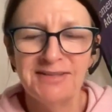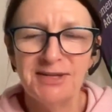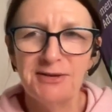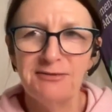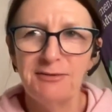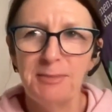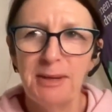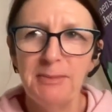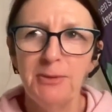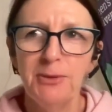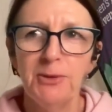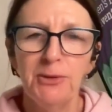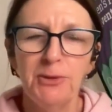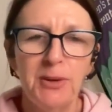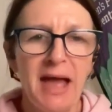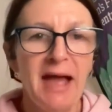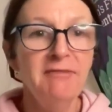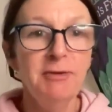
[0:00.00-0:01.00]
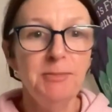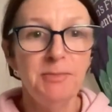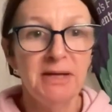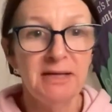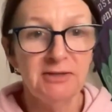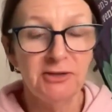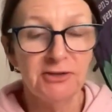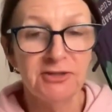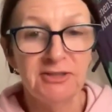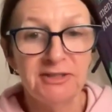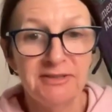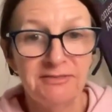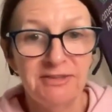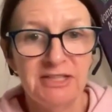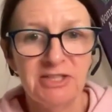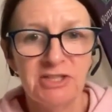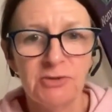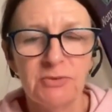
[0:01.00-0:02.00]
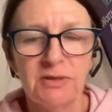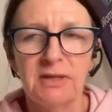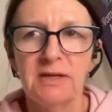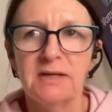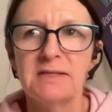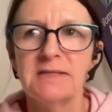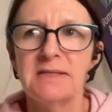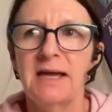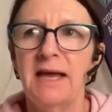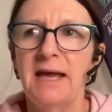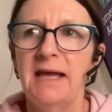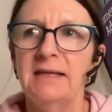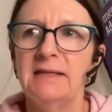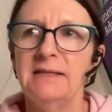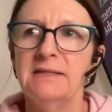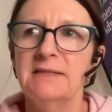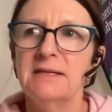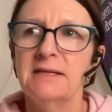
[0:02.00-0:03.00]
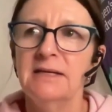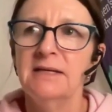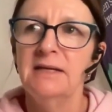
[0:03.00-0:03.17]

So for people who haven't been on an adventure with us, and